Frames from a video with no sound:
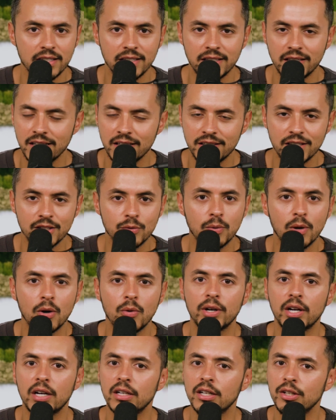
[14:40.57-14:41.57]
And this is what
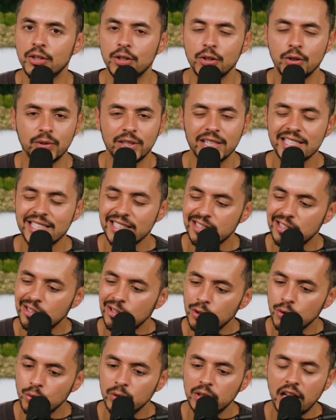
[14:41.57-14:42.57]
we're going to do. This is the
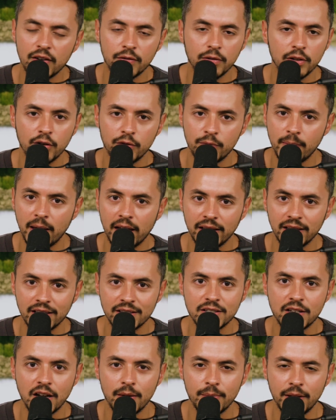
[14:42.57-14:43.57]
new level of man
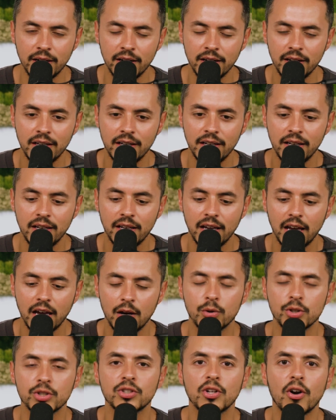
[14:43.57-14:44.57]
that's coming,
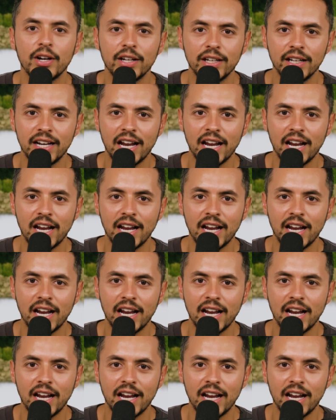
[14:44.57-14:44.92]
and we're starting it